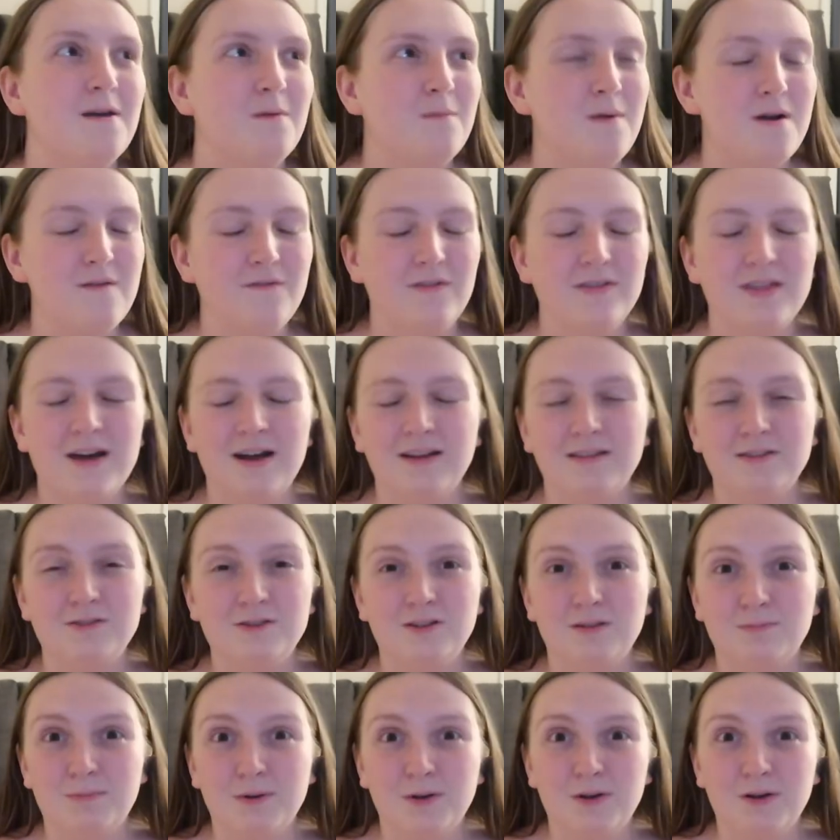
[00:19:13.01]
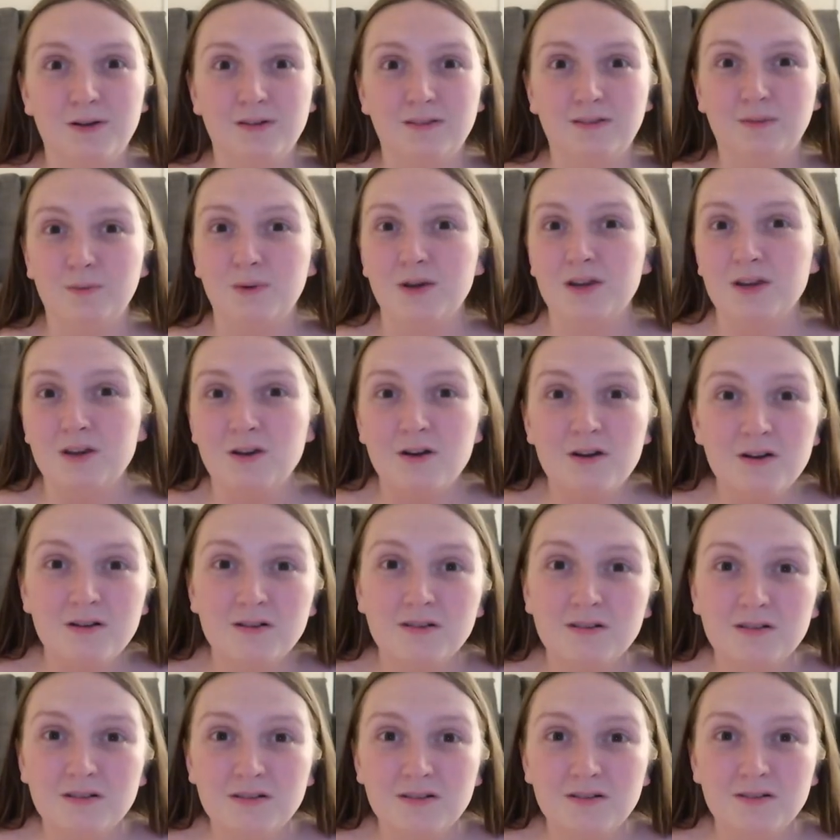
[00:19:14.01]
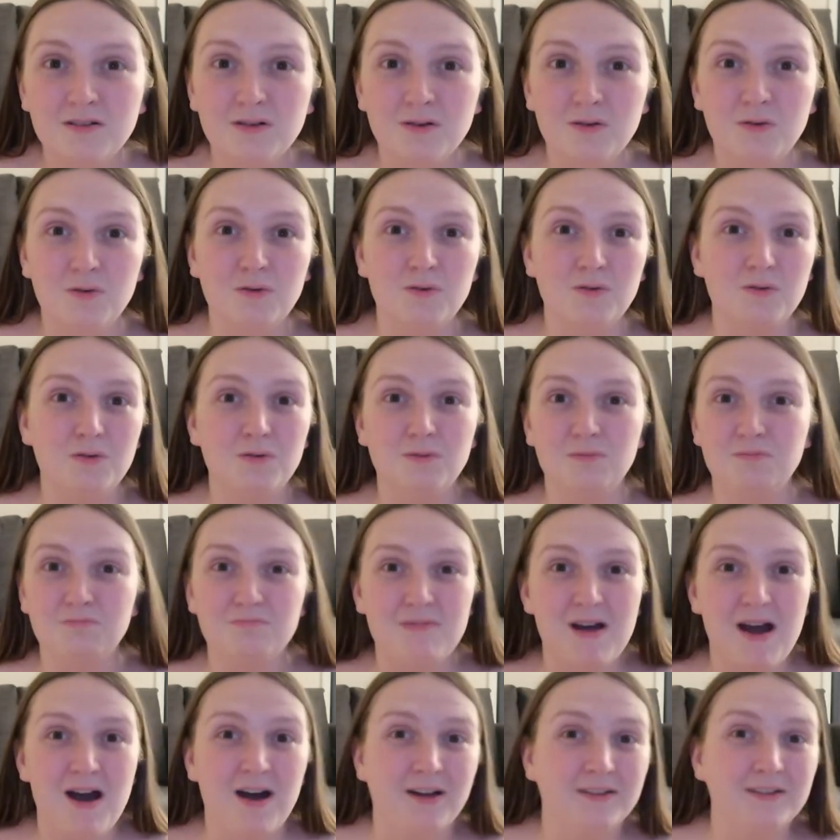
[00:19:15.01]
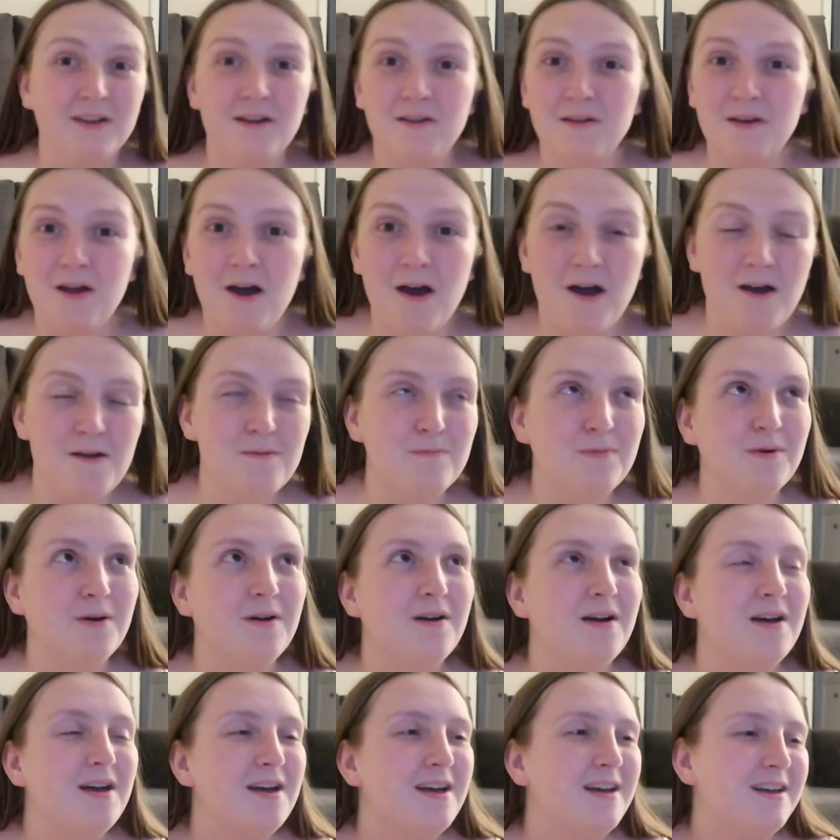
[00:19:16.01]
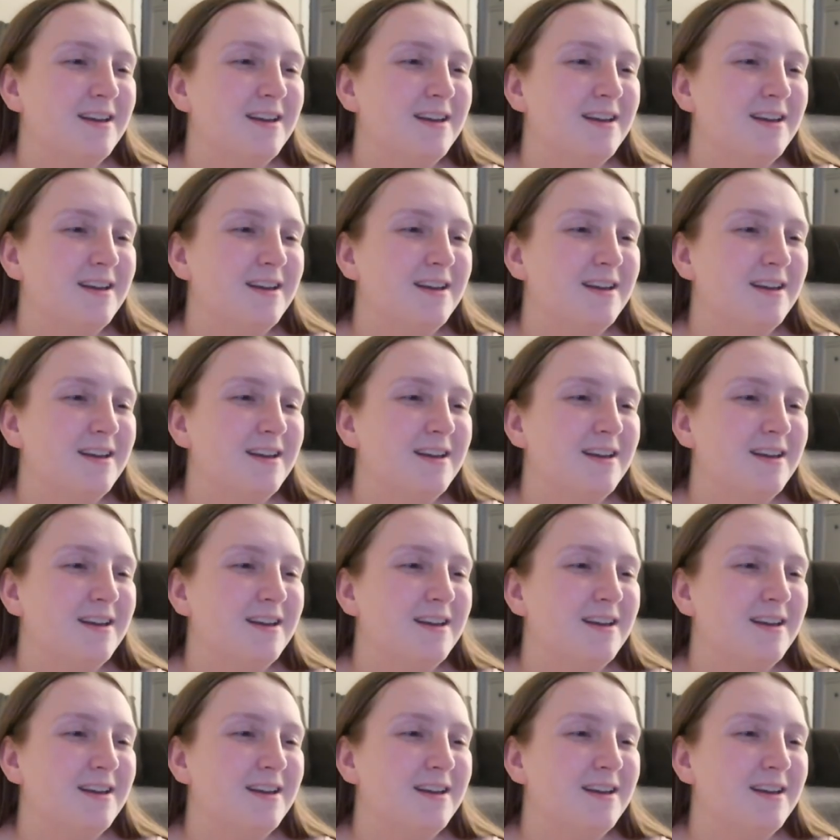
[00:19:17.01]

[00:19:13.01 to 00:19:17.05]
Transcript: whether that's just because we're young or I don't know, but